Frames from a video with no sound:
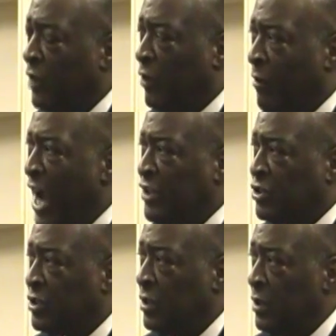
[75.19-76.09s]
Civil
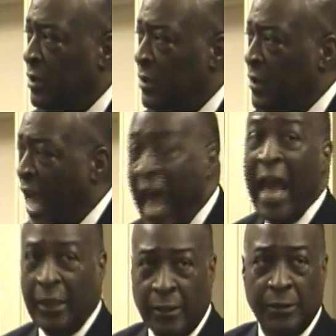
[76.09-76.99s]
Rights
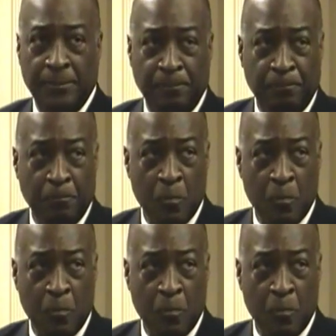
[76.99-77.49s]
Act.